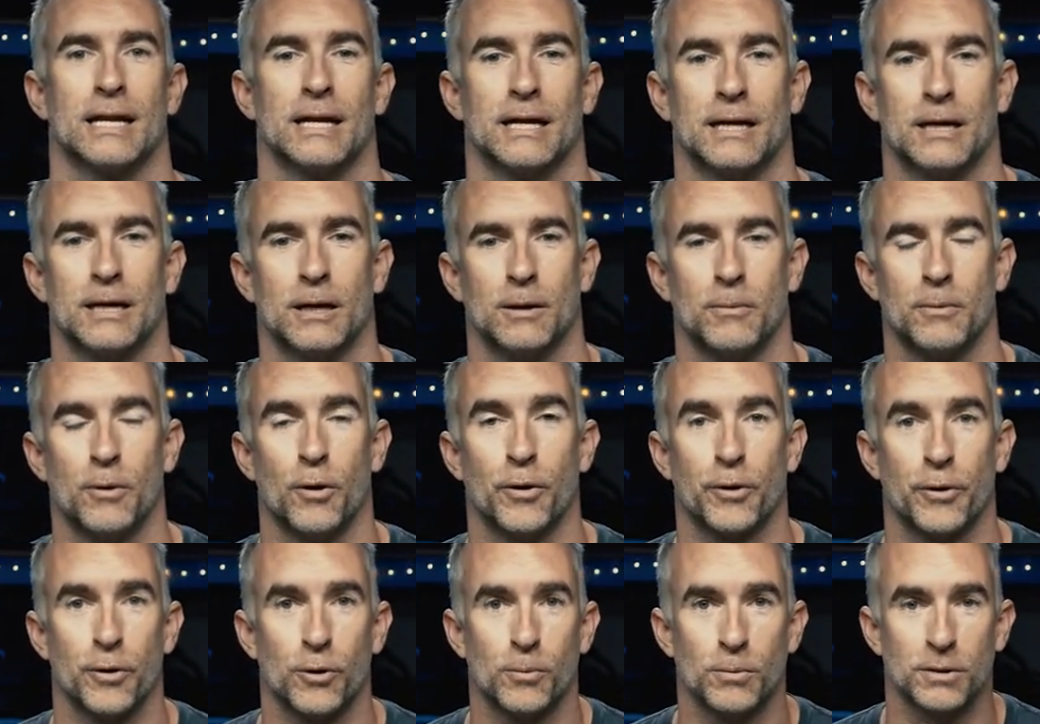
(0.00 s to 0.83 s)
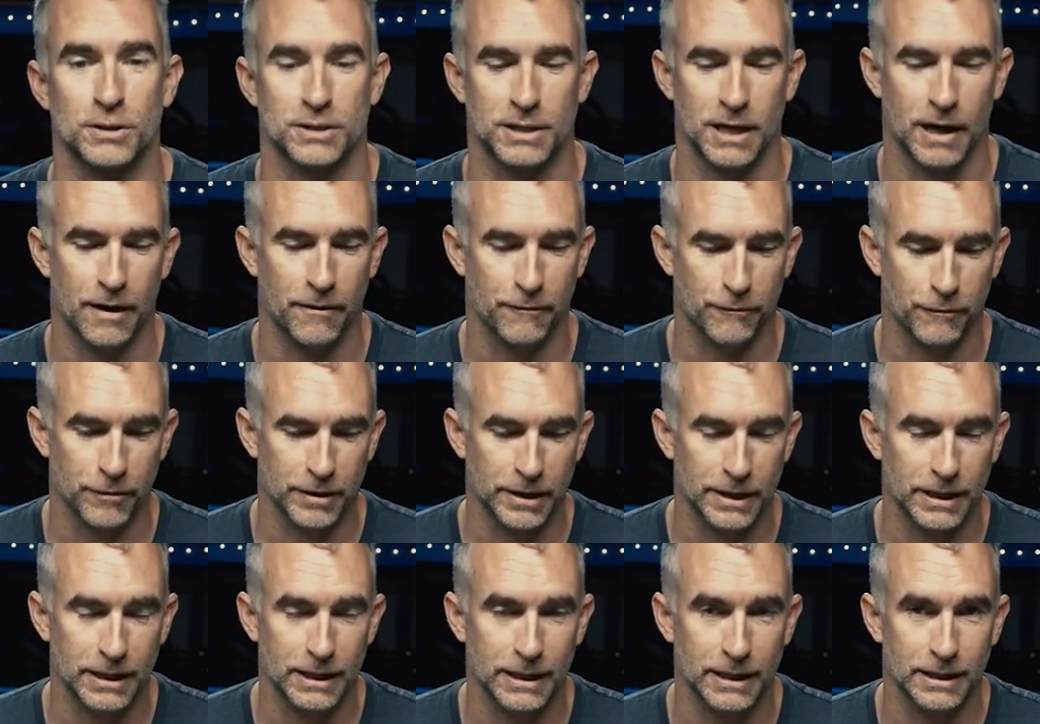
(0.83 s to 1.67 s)
uh, on almost
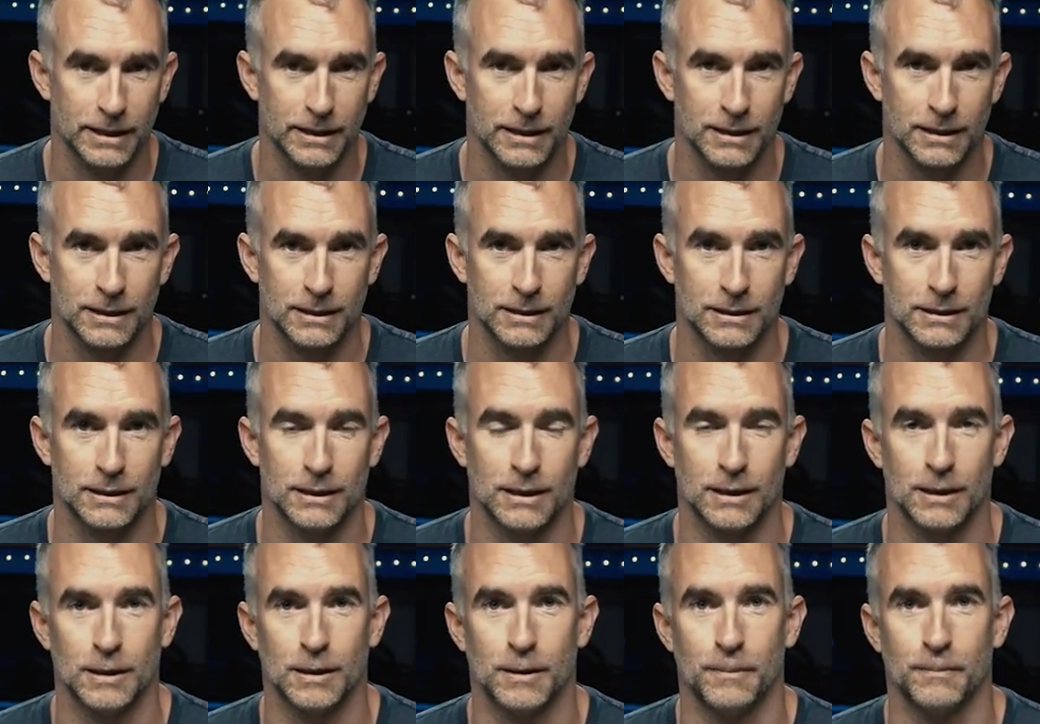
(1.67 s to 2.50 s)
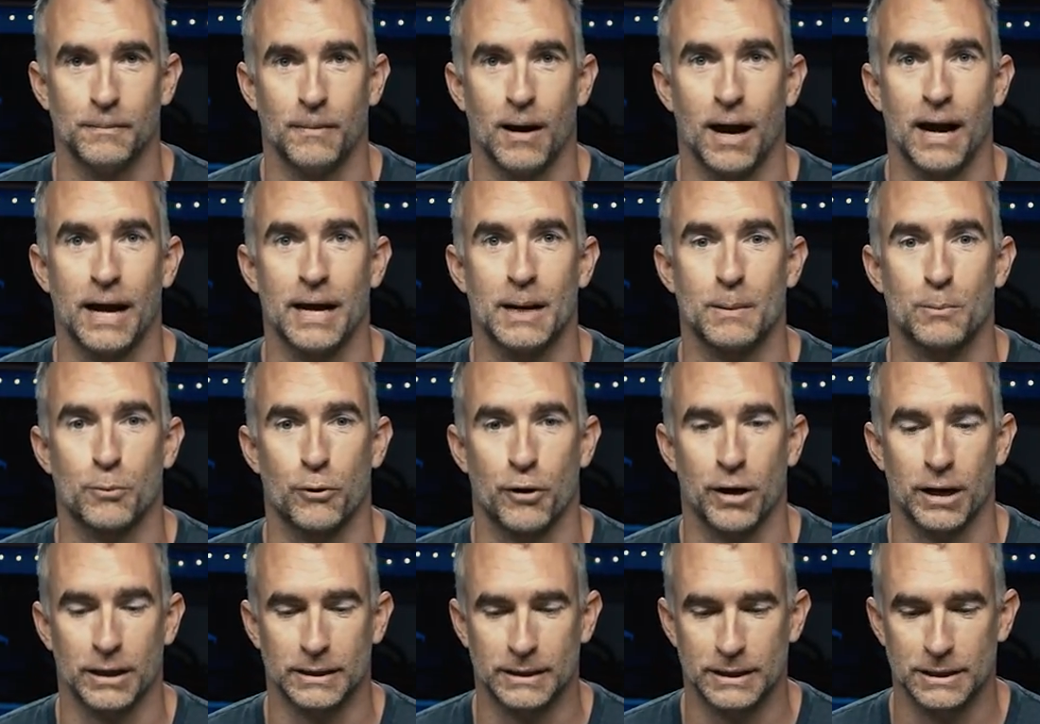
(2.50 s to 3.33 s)
every Um, high-end
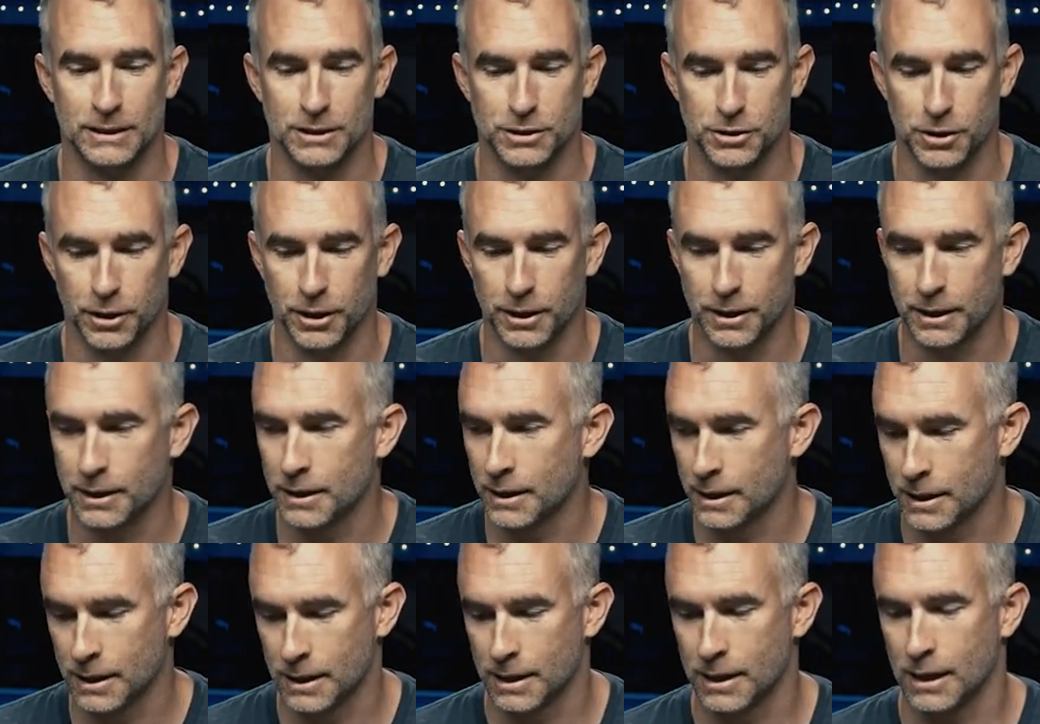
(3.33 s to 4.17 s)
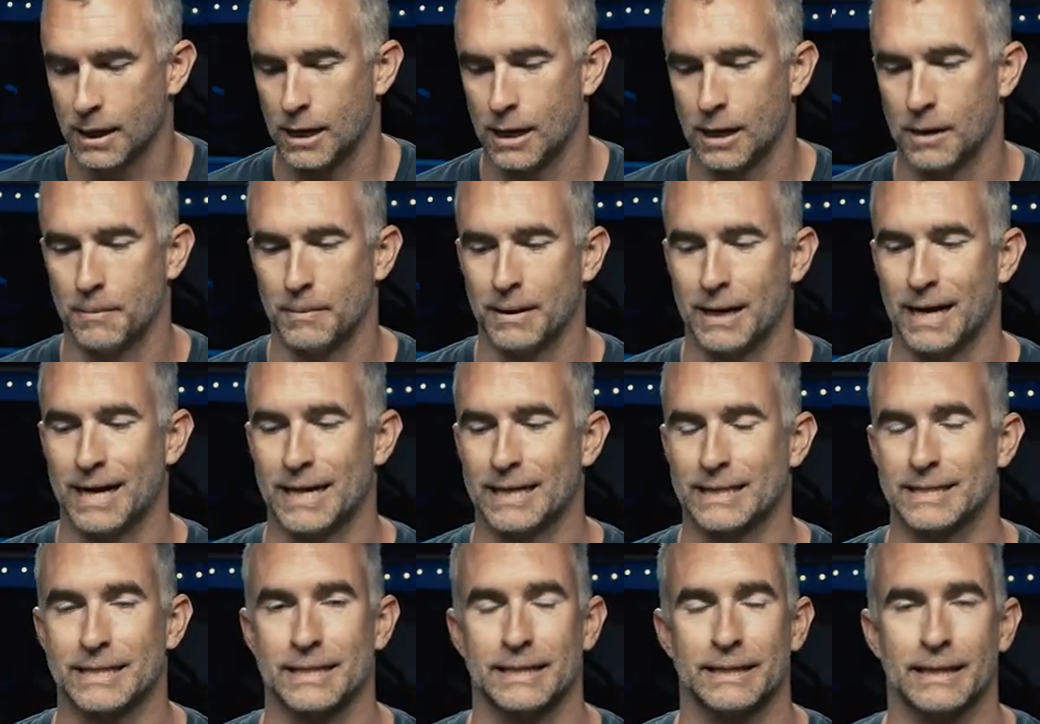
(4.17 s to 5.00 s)
product insert, um, and
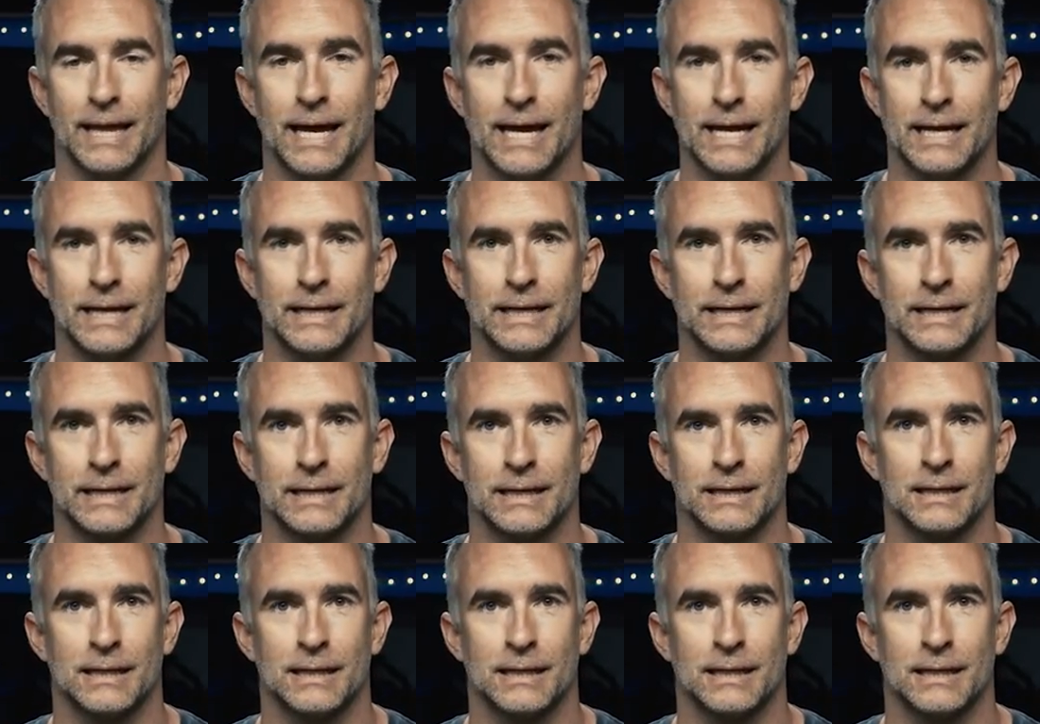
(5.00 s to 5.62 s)
it's layered,